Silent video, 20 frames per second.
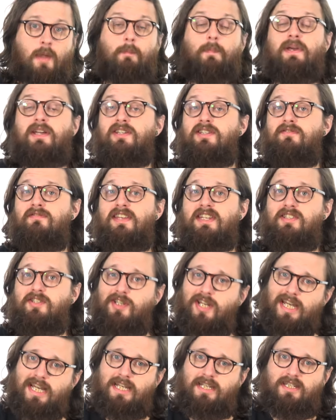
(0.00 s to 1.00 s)
Because of this
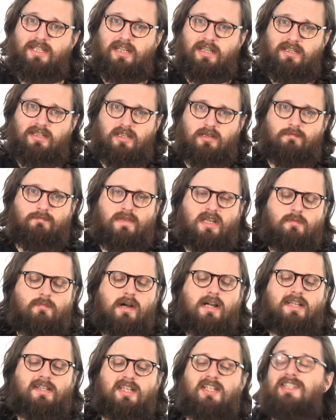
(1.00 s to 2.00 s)
tiered system, you
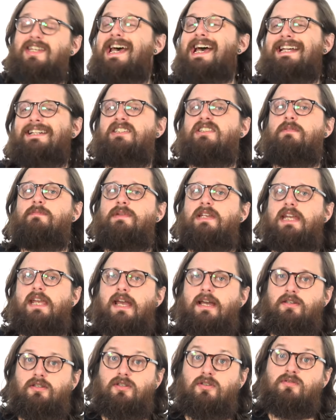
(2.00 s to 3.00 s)
might attack somebody
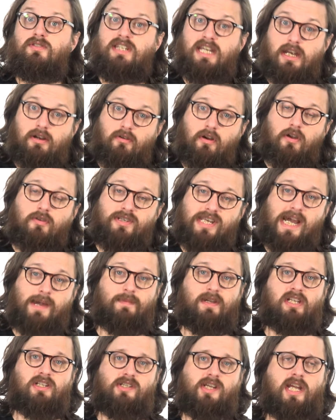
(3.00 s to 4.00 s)
and do zero
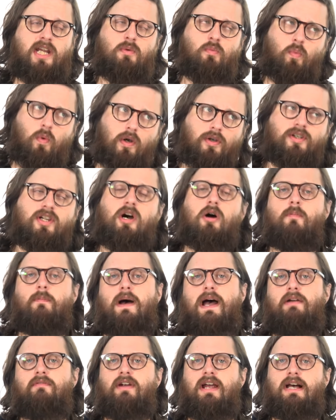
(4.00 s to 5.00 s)
damage in one
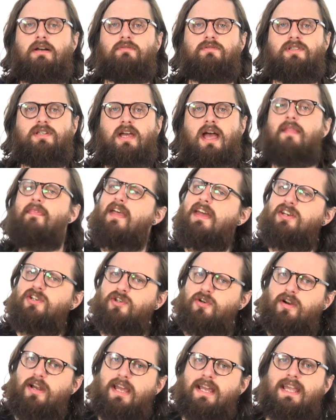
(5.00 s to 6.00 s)
combat round, and then
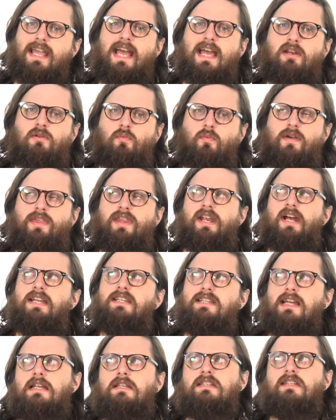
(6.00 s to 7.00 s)
try again with an
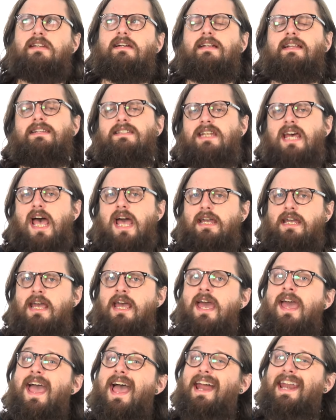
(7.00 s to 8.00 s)
identical attack
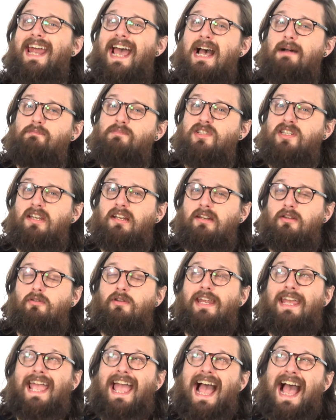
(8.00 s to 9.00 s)
and
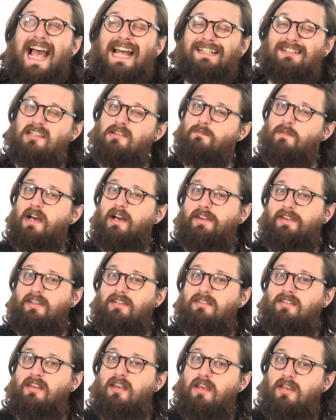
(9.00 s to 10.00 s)
absolutely
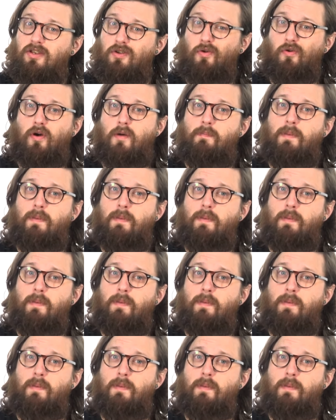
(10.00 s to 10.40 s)
atomize your